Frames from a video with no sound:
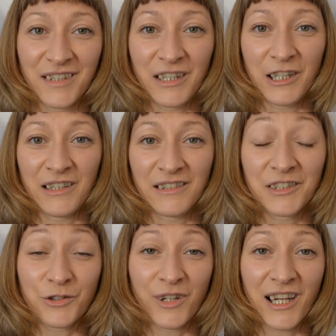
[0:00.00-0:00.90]

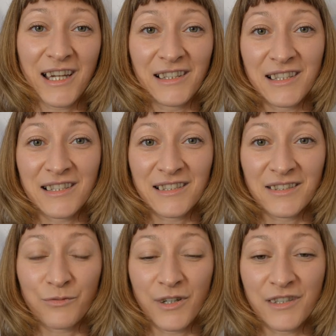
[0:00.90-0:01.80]
the three
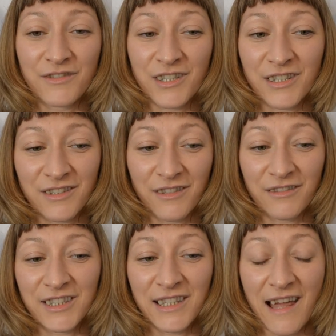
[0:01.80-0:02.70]
ladies were just
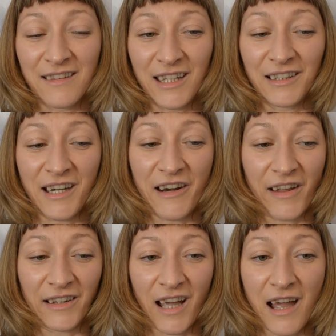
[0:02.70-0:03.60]
standing there
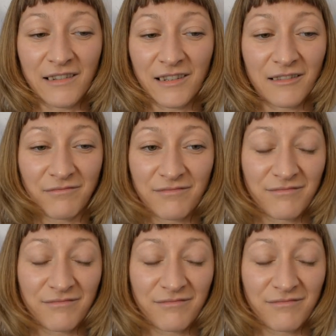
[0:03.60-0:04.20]
and kind of